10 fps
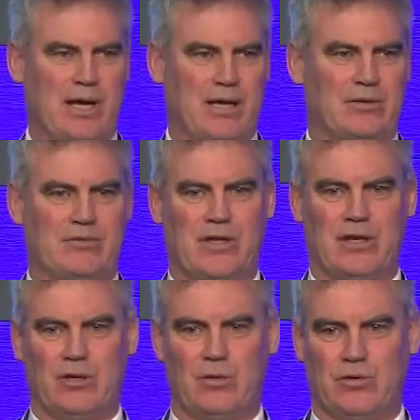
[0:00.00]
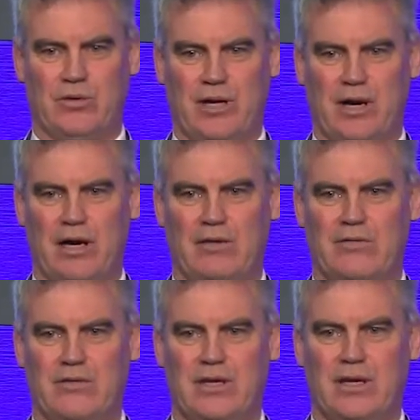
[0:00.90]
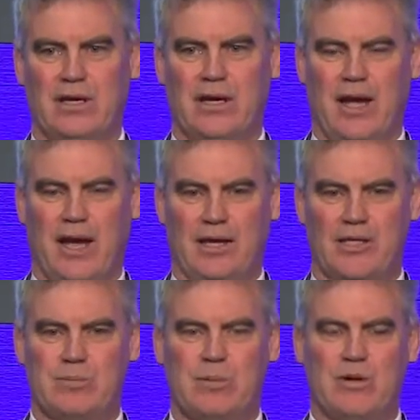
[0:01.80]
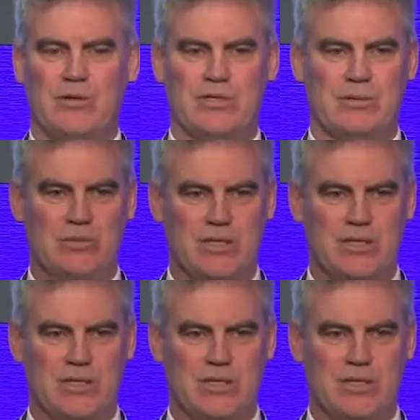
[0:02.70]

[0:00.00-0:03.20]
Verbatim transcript: out of their ordinary lives and expose them